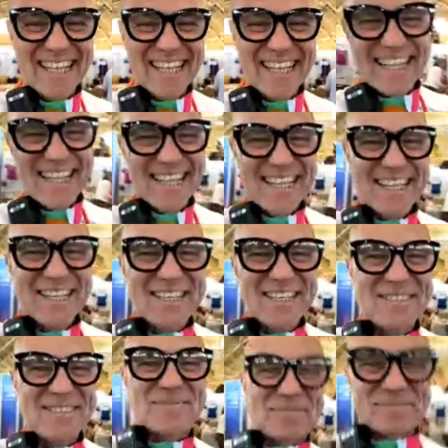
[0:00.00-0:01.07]

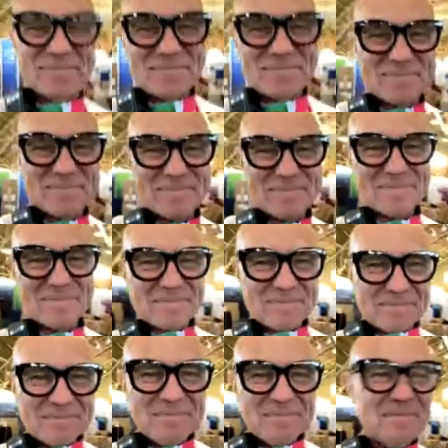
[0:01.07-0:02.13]

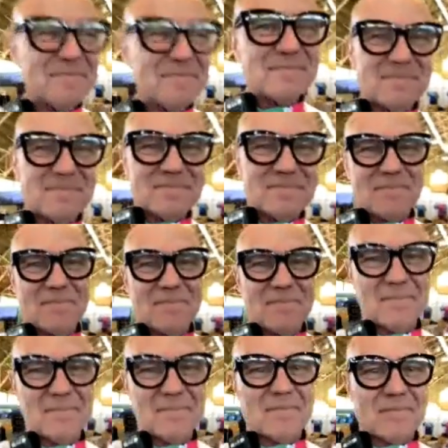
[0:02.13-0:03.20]

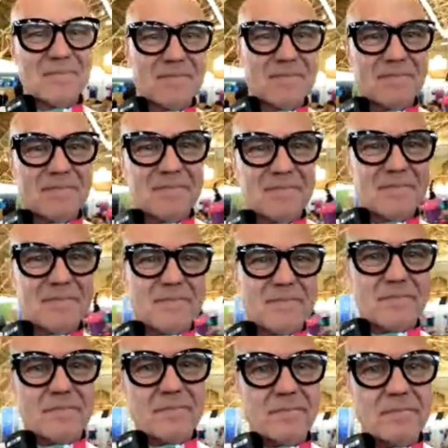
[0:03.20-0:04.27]

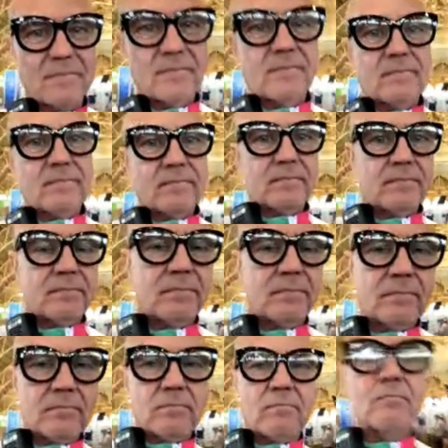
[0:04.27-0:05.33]

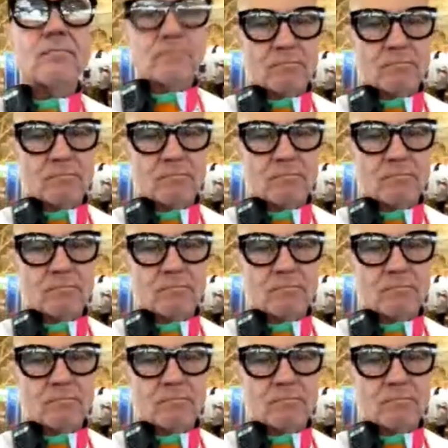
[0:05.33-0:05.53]
(not speaking)